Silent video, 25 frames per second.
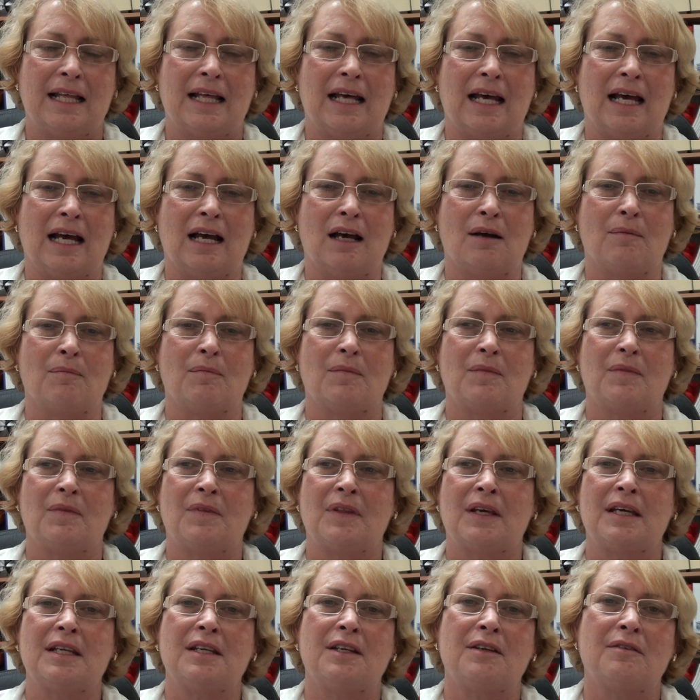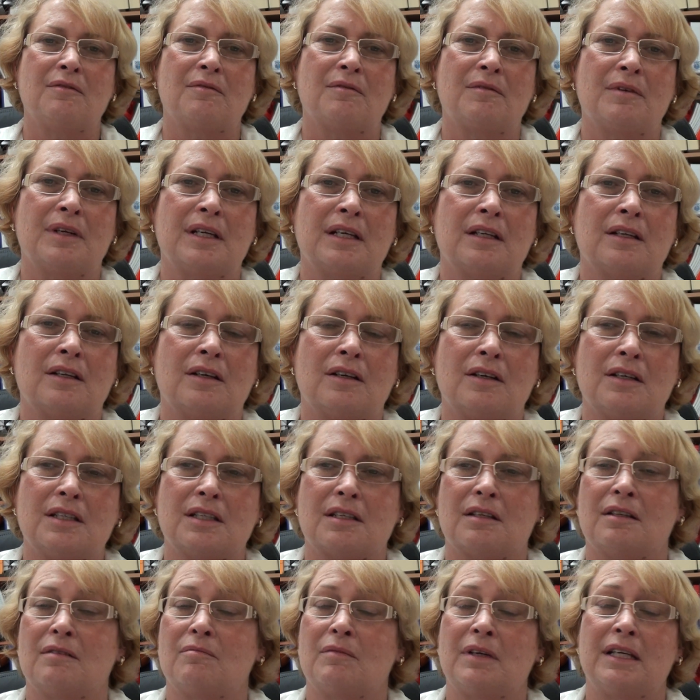They didn't realise,
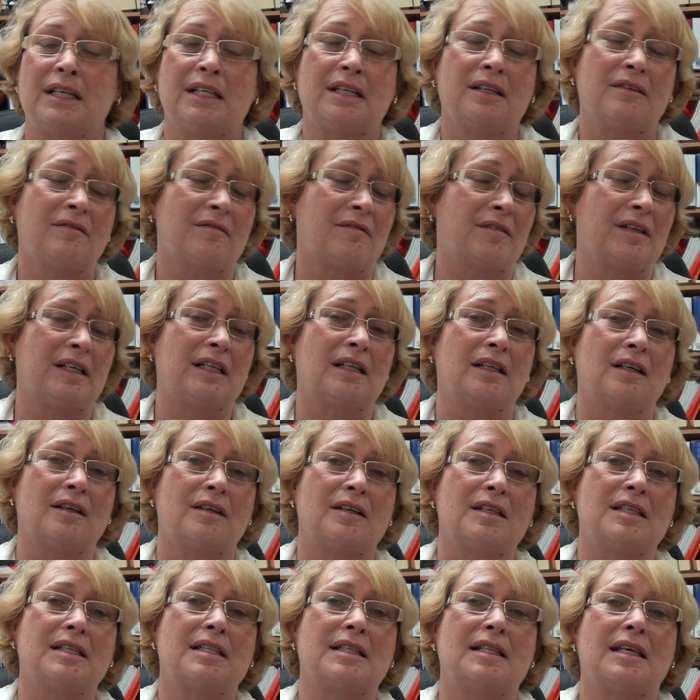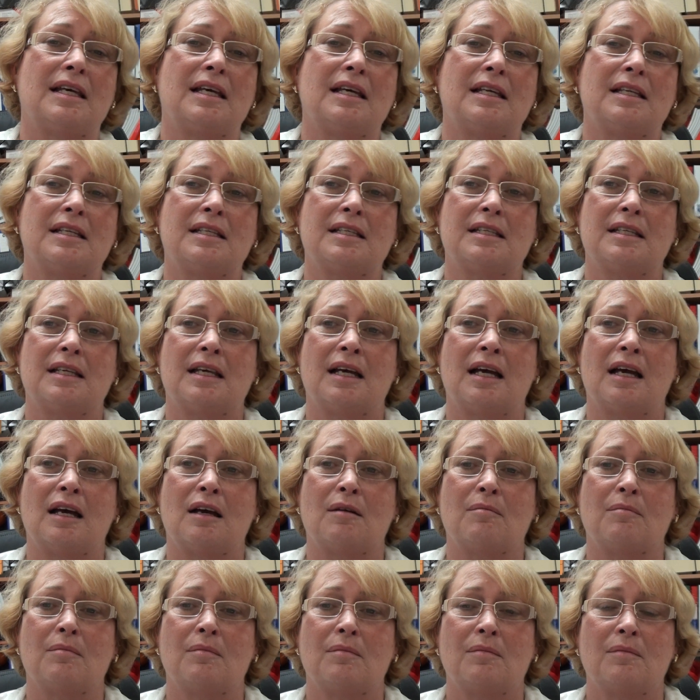and we didn't realise, that
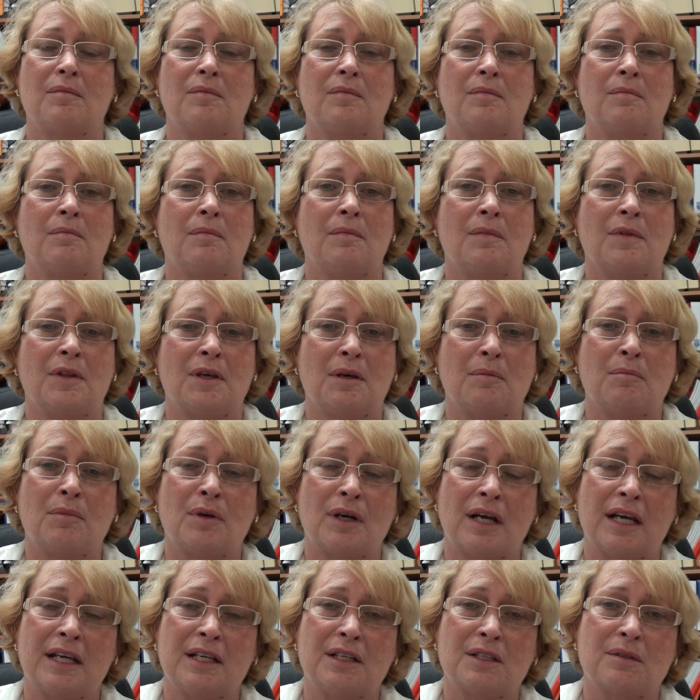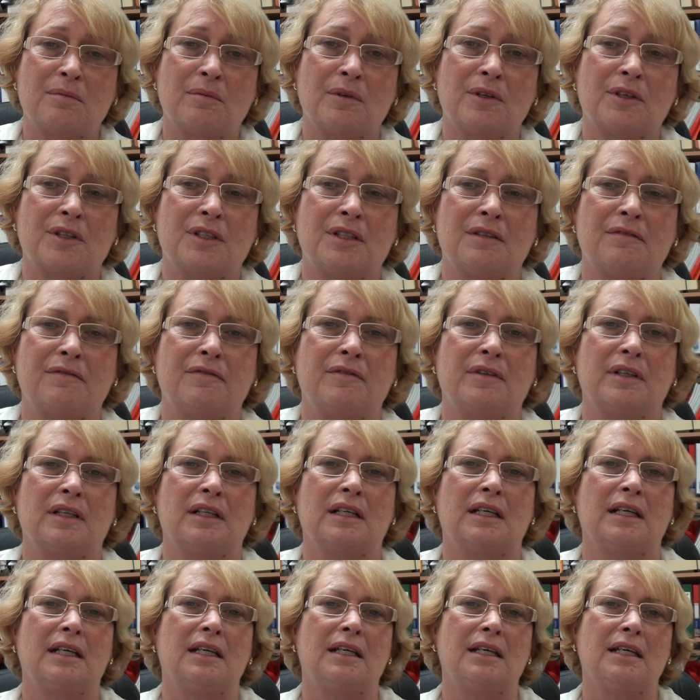their brains work
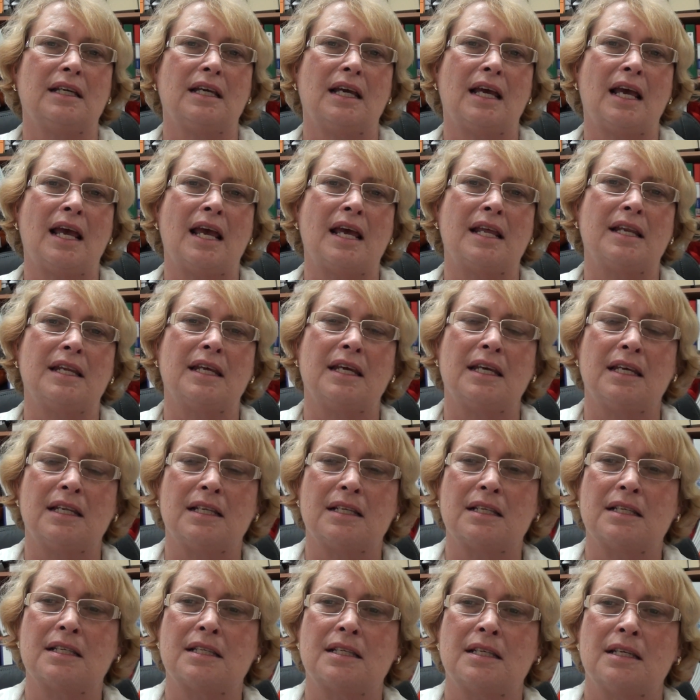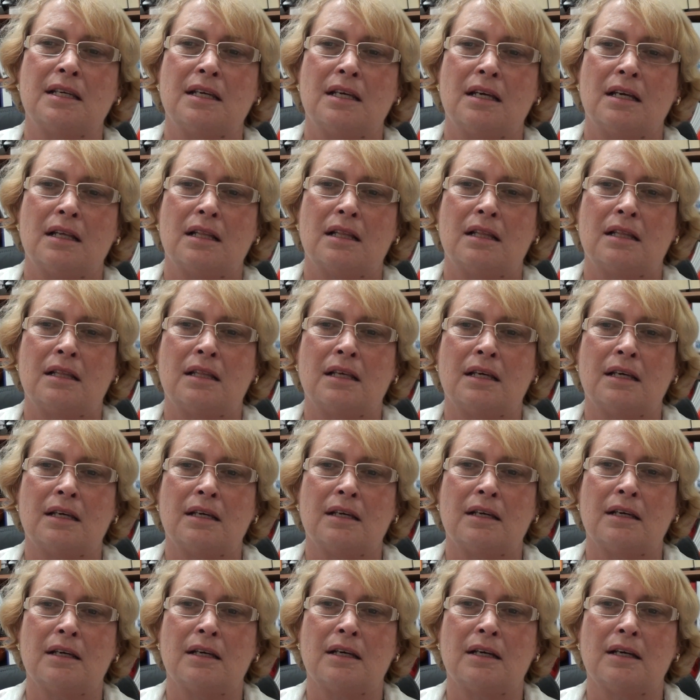differently, and hence
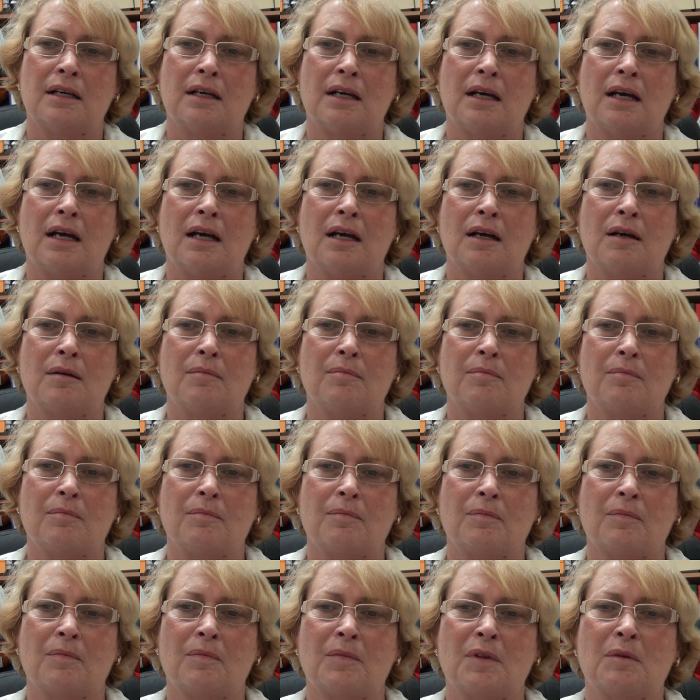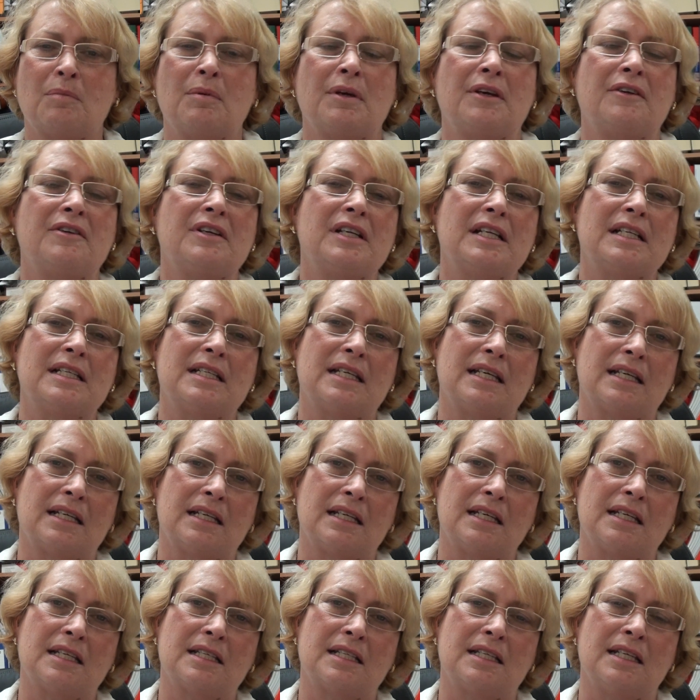the parenting
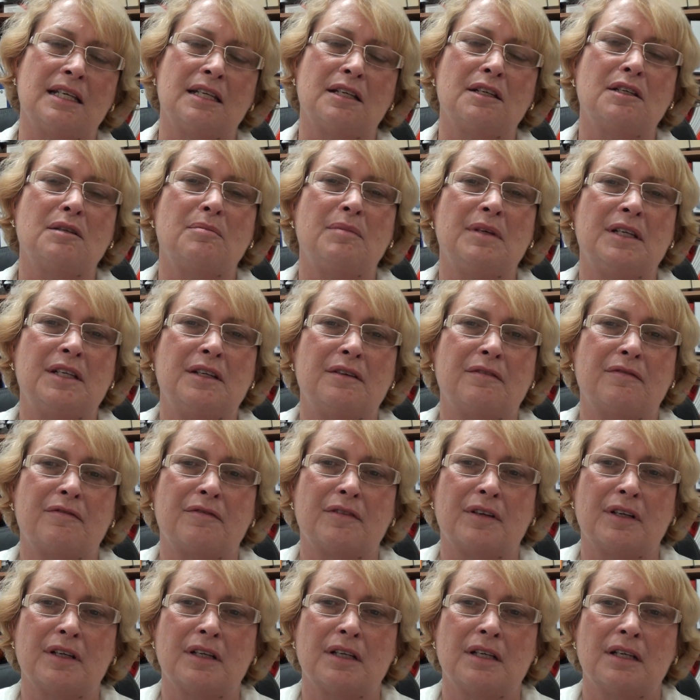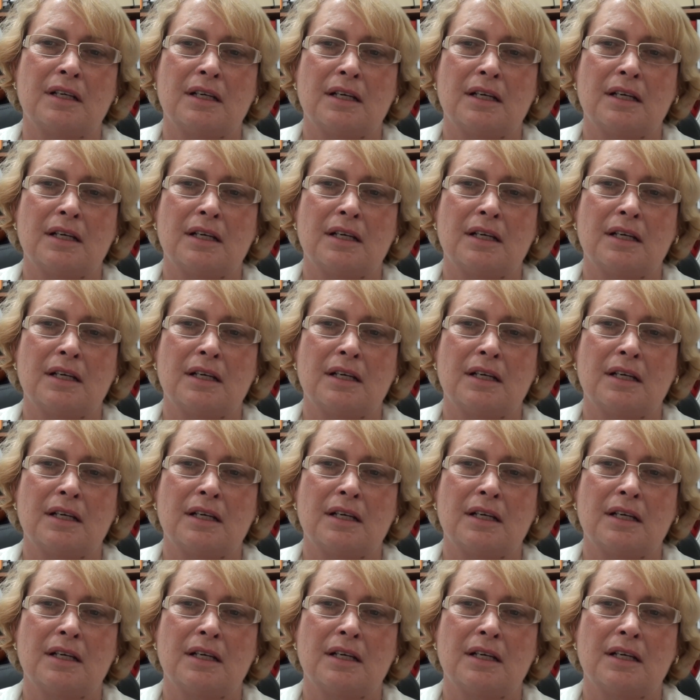techniques needed to be different.